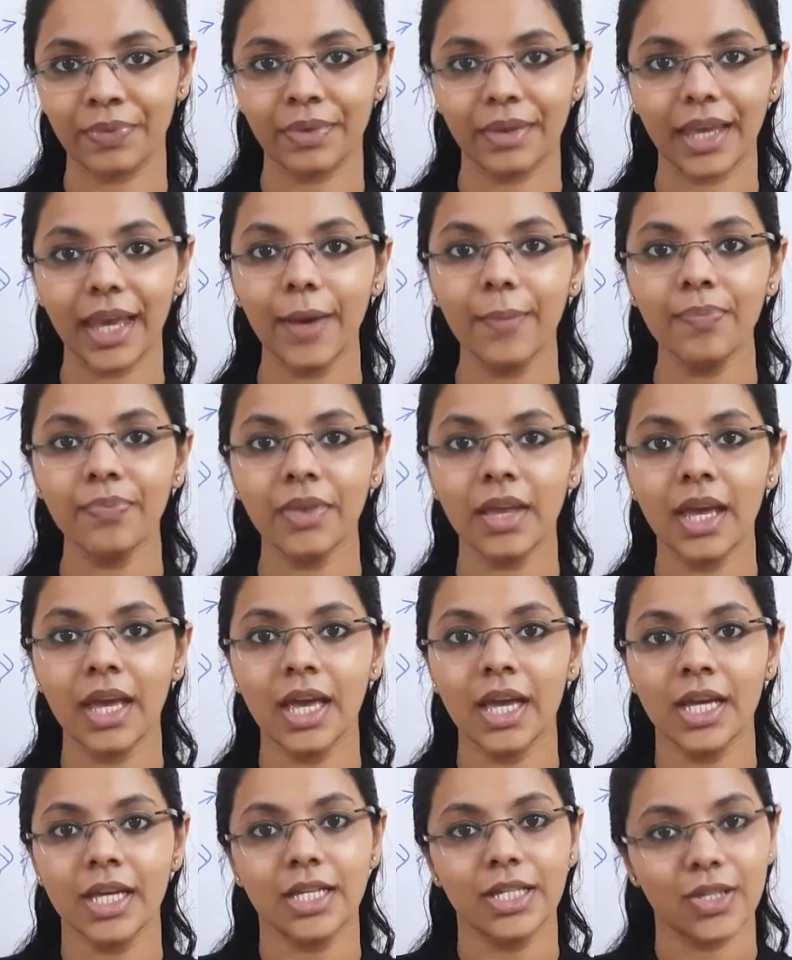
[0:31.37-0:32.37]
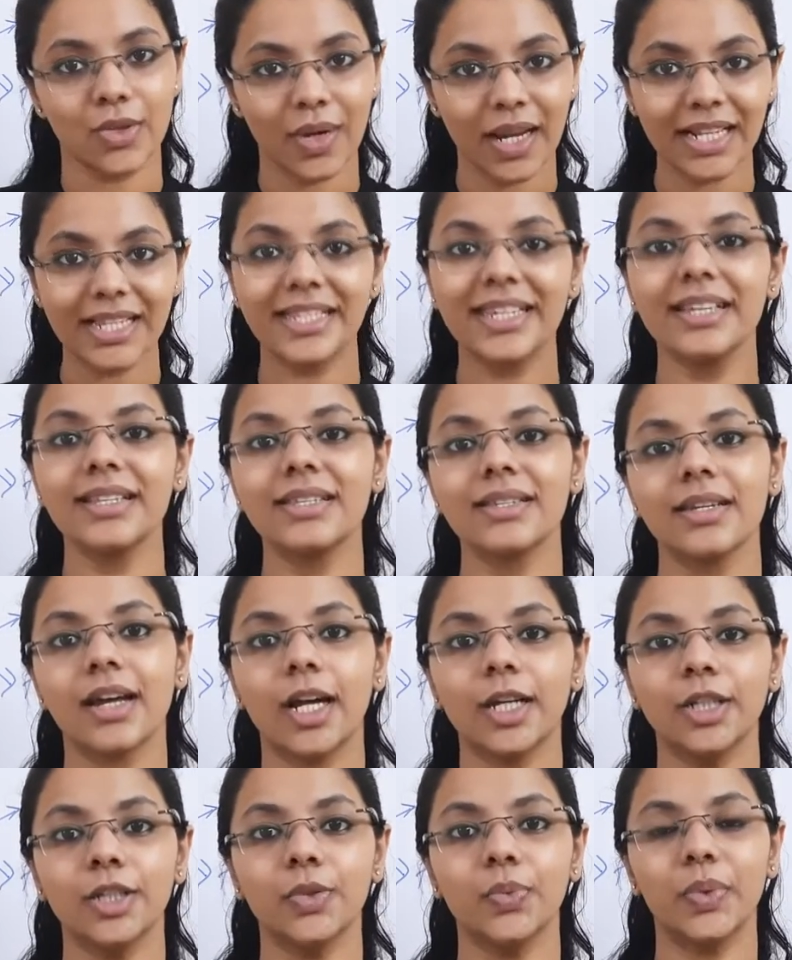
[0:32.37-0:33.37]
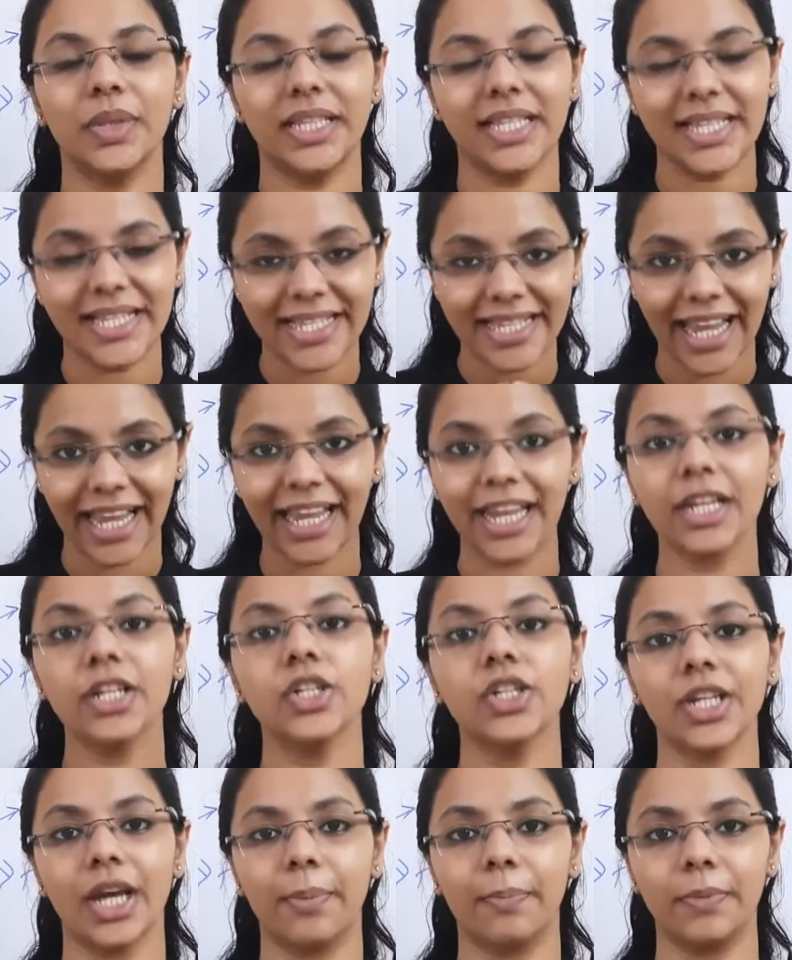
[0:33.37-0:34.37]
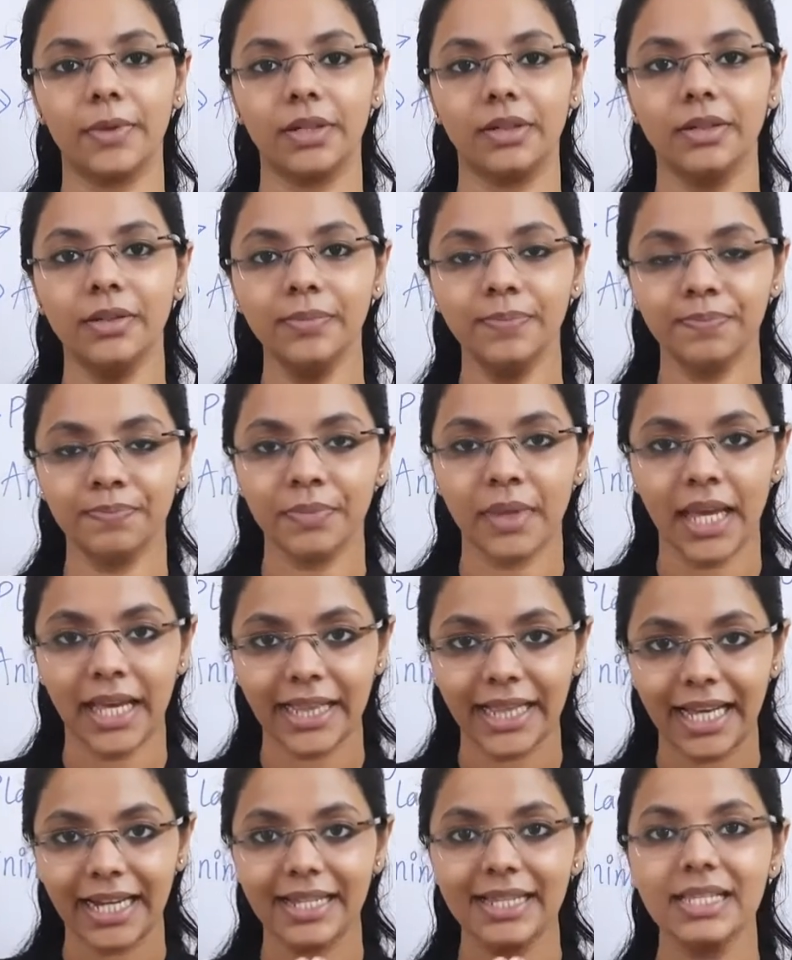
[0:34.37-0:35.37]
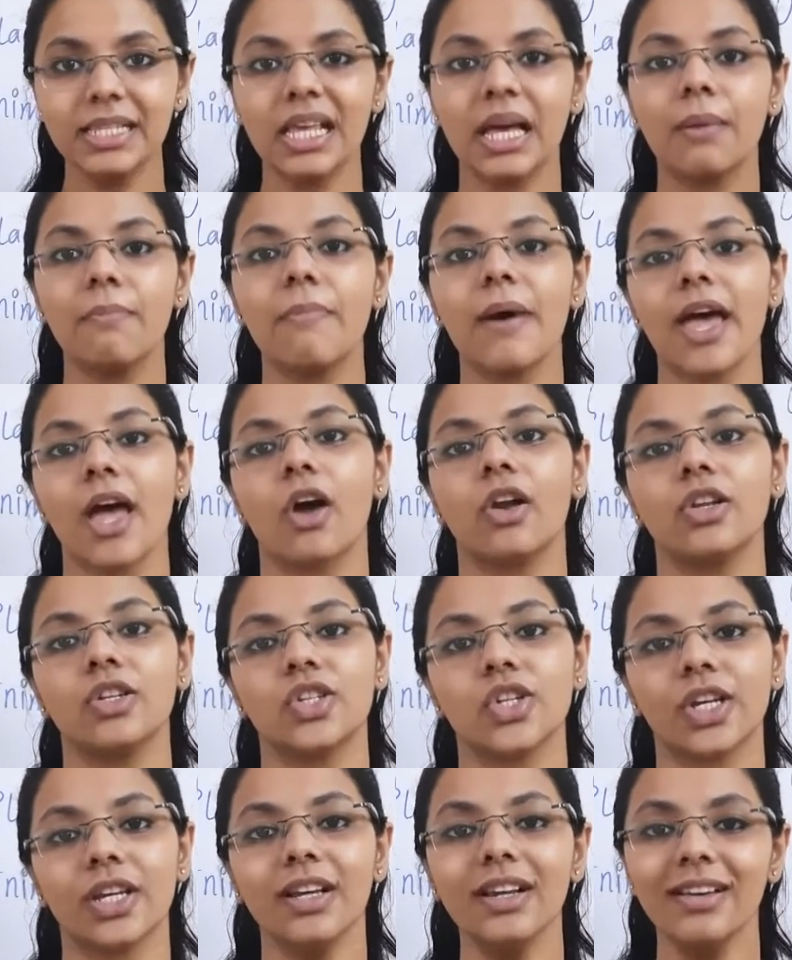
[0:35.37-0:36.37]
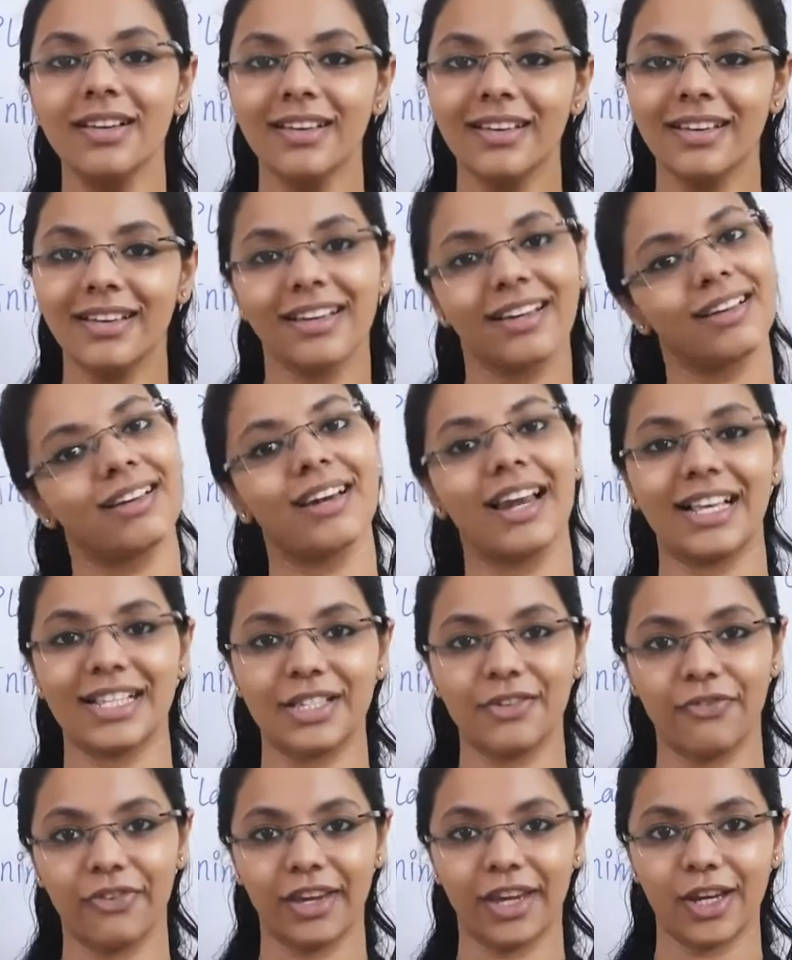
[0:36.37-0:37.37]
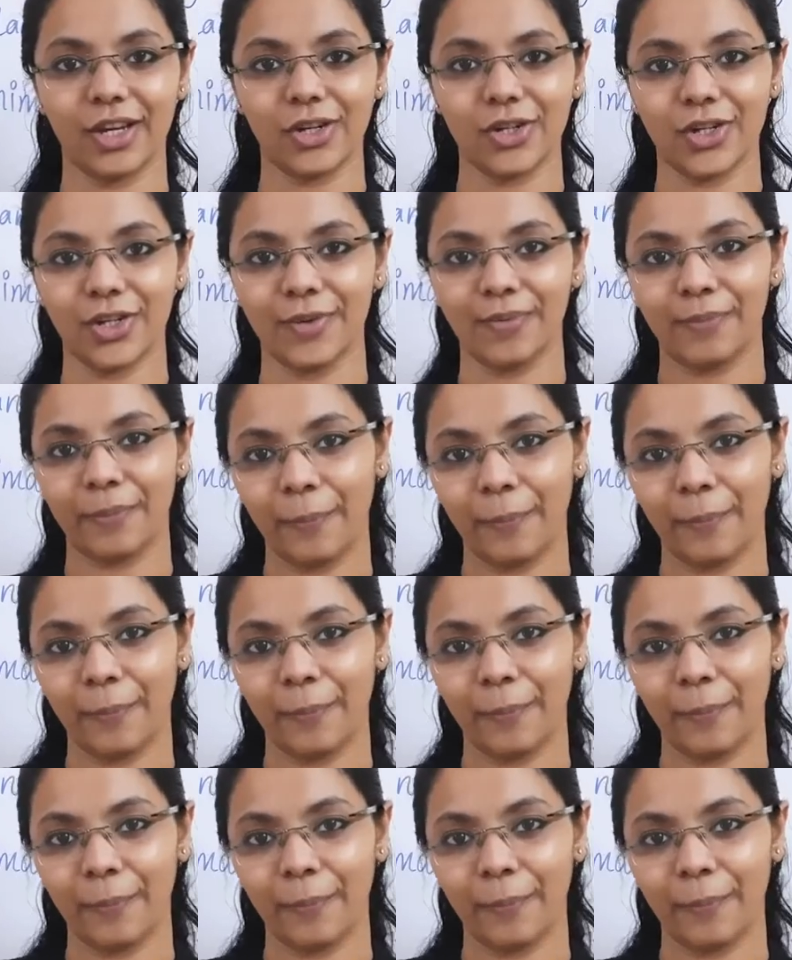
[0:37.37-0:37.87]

Okay, so let's get started with the second chapter, that is biological classification.